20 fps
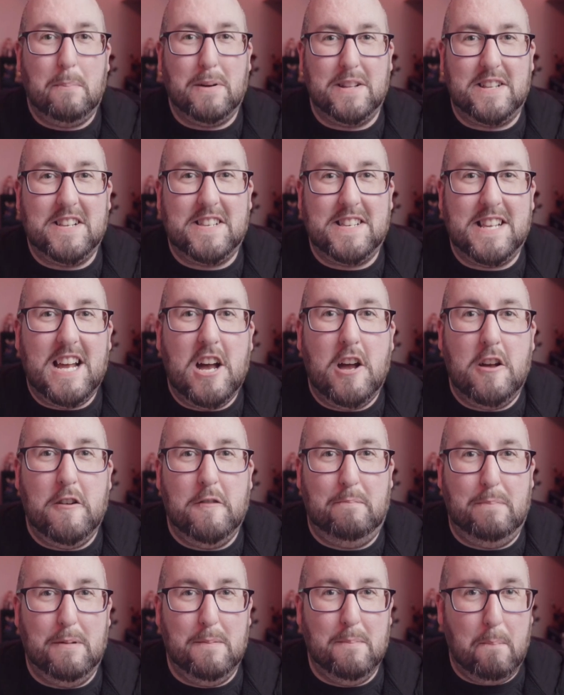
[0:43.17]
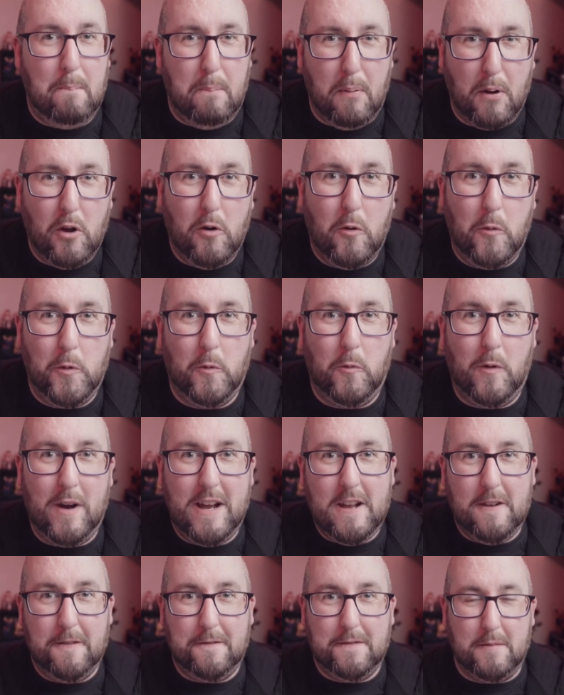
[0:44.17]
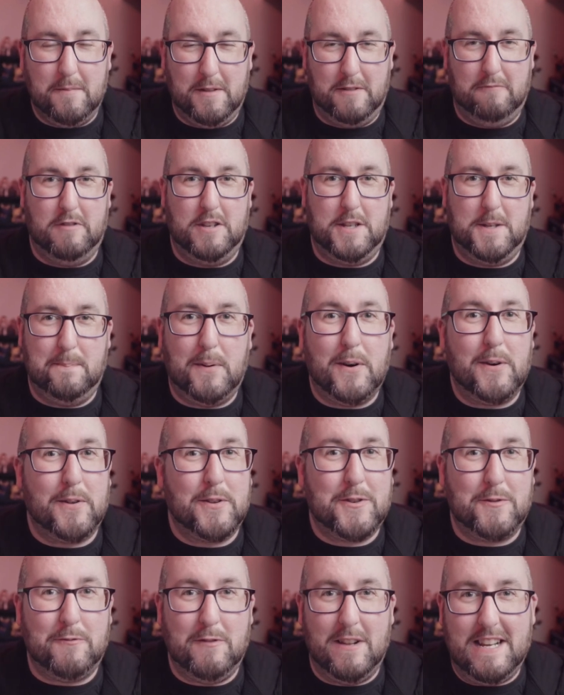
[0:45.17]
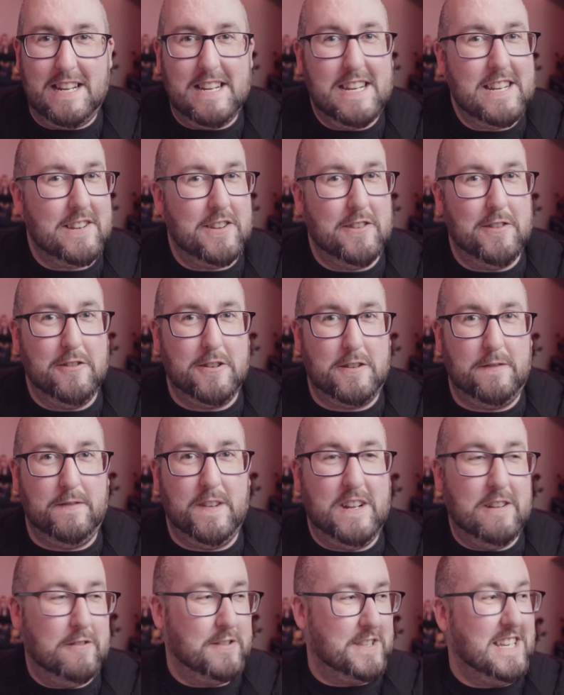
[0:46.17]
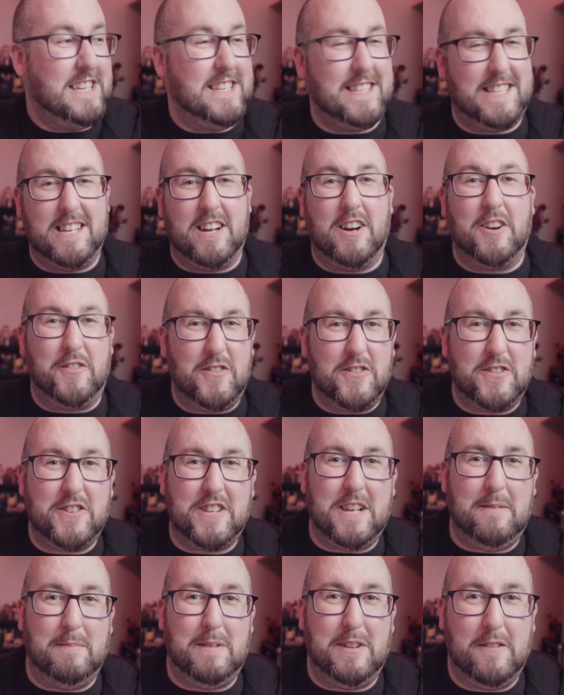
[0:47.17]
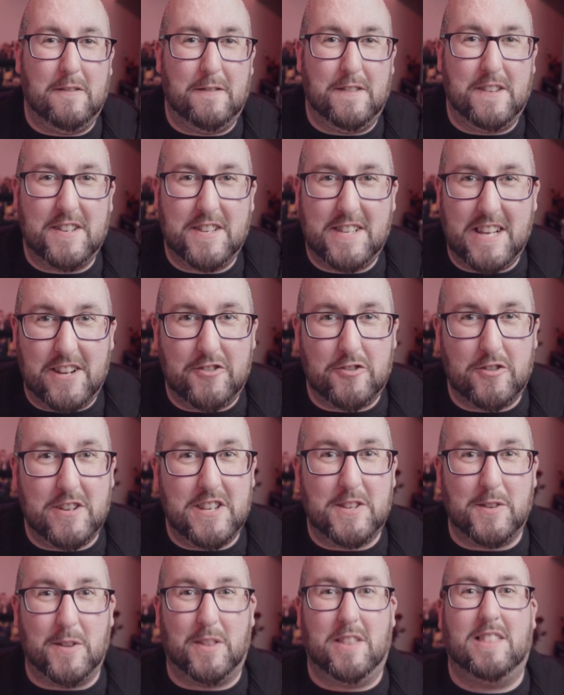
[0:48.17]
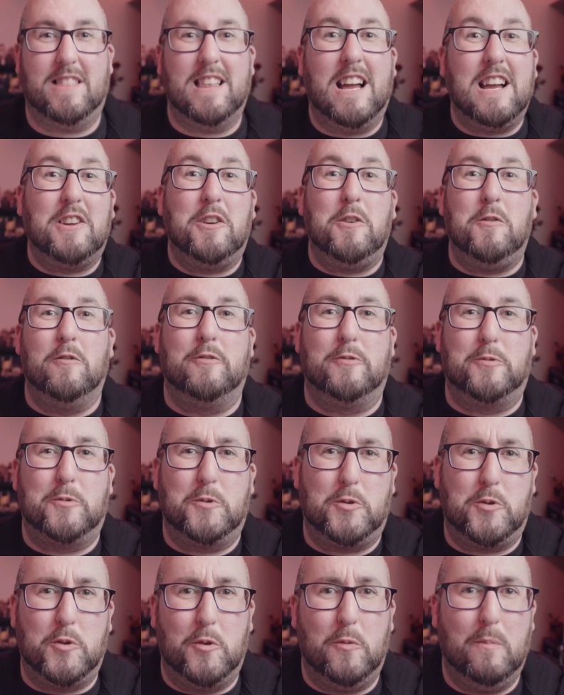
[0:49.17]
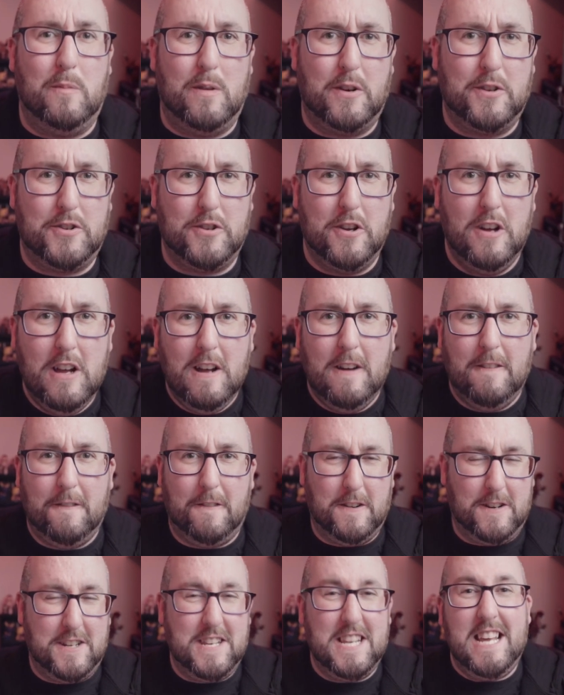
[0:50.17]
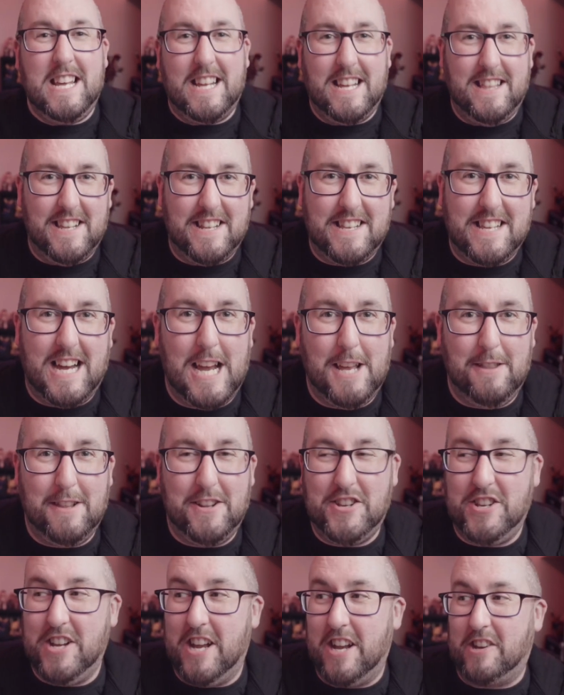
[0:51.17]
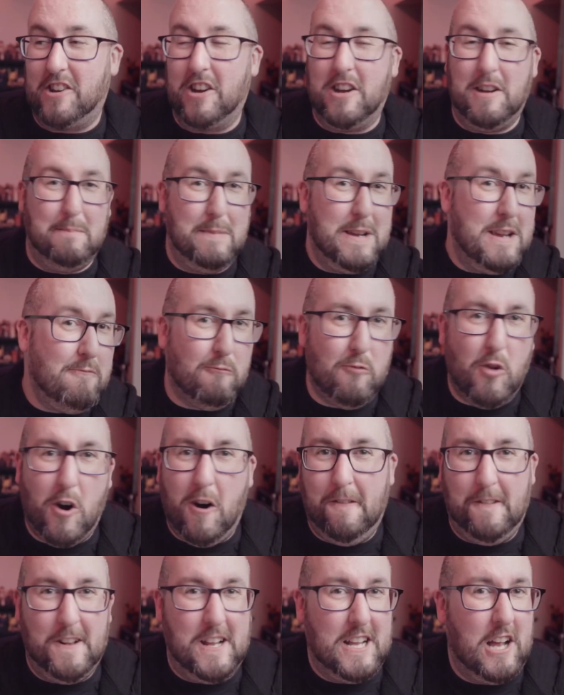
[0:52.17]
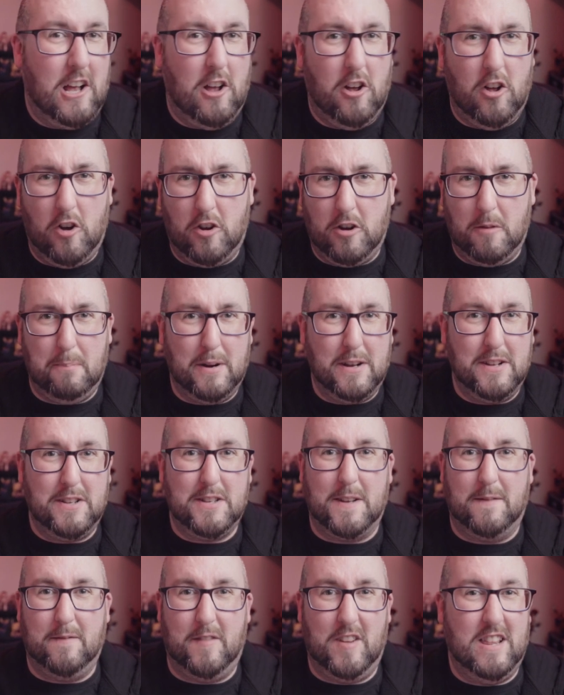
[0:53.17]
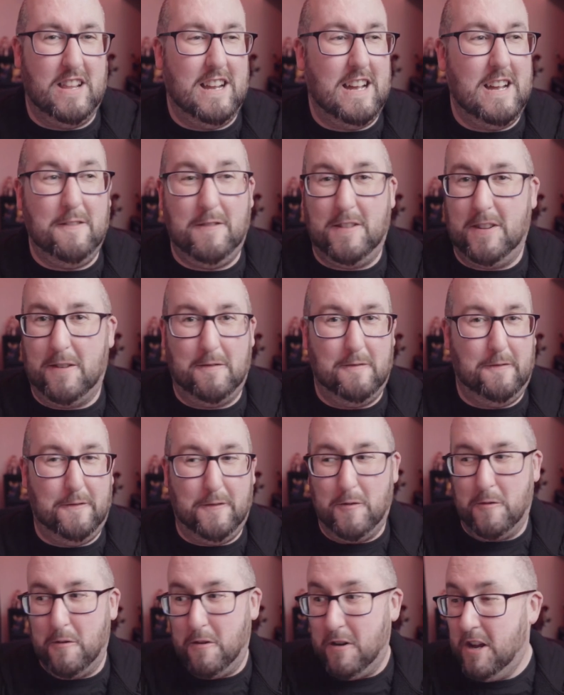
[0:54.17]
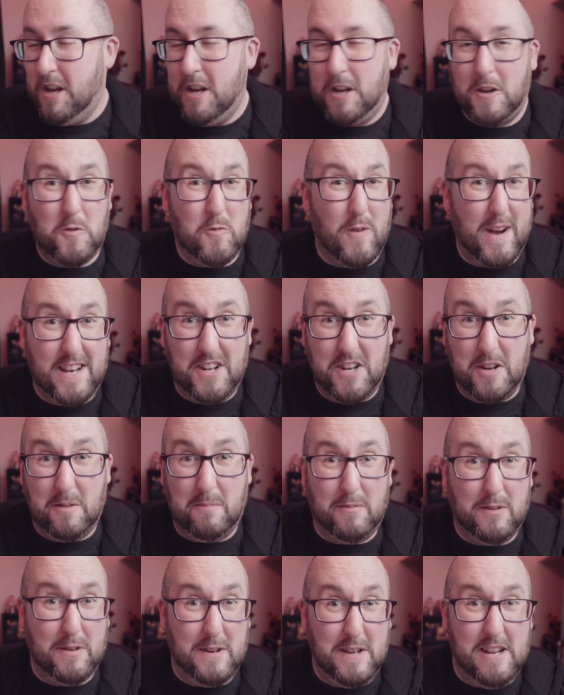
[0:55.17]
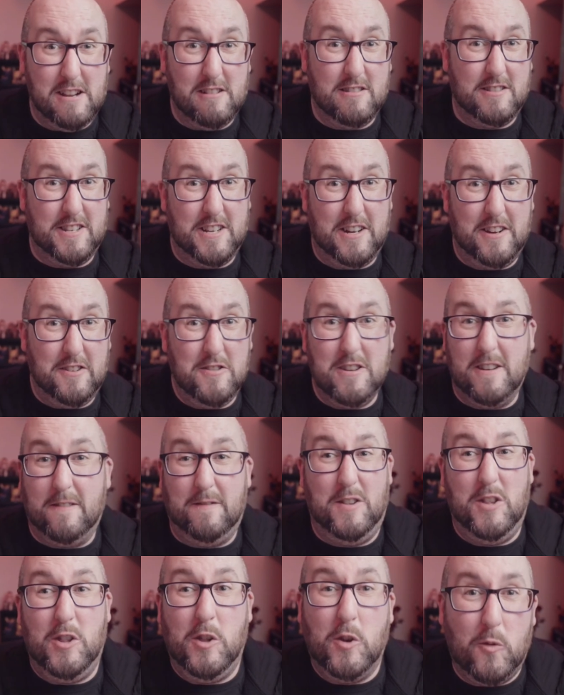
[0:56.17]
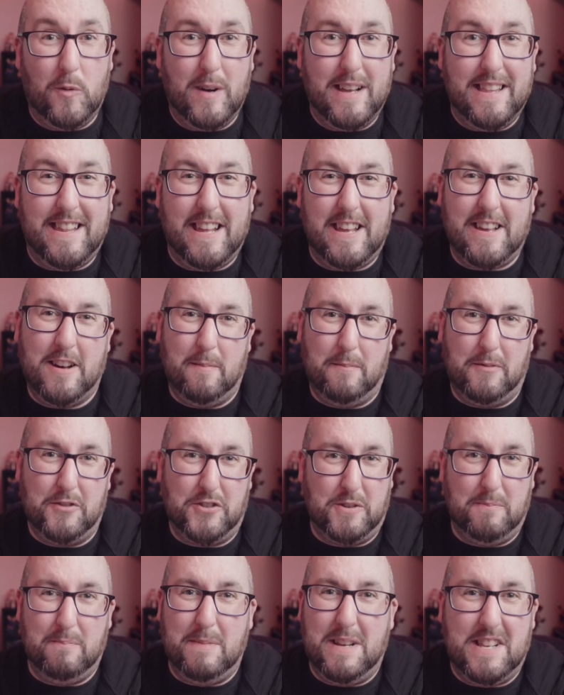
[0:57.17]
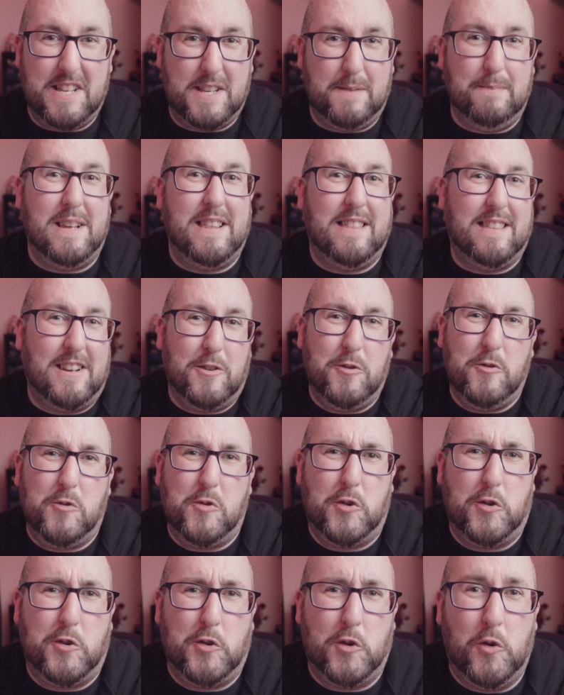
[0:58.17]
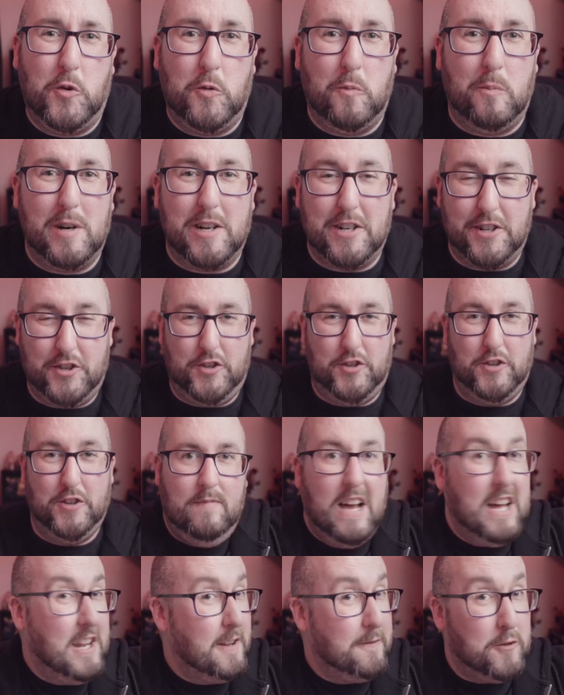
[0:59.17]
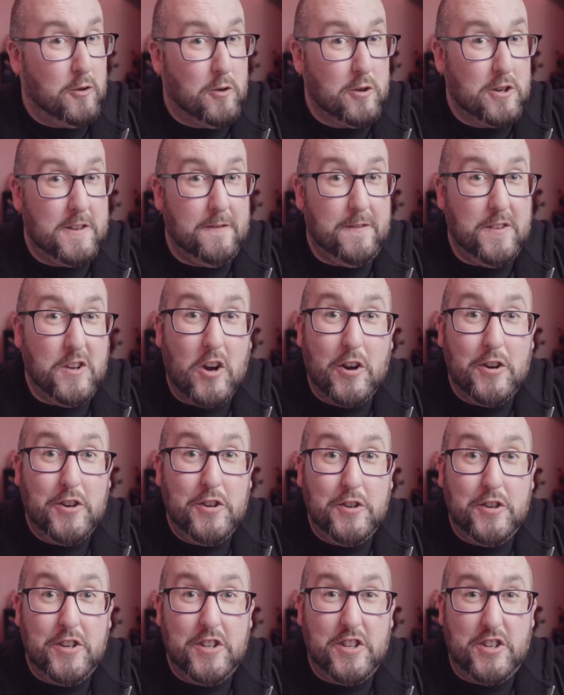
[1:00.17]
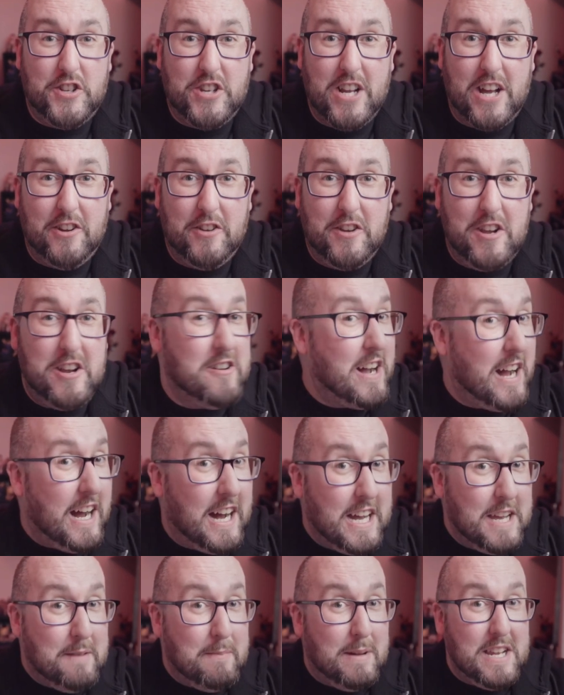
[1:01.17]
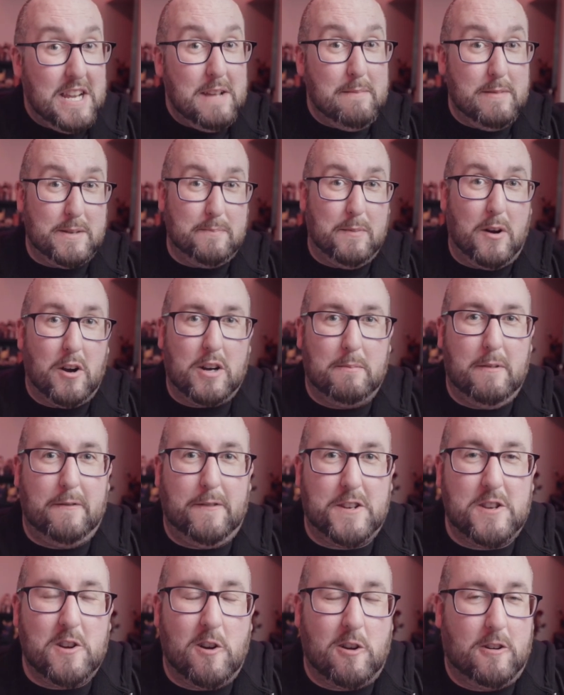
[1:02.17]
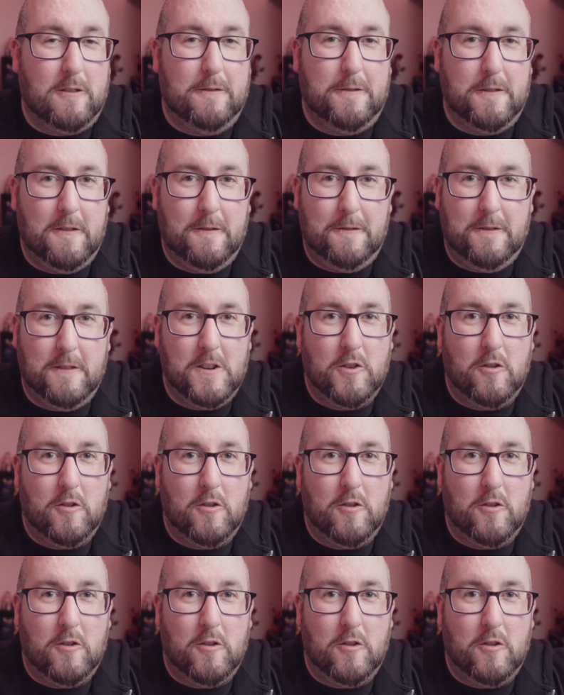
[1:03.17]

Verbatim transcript: But to say I have been blown away from the response relating to those videos is the understatement of the century. So thank you all so much for taking the time to check out me waffling along about something that I've done for quite a number of years now. You have no idea how much it means to me. Thank you so much. And of course, if you are new to the channel here, hi, my name is Marc. I'm a photographer from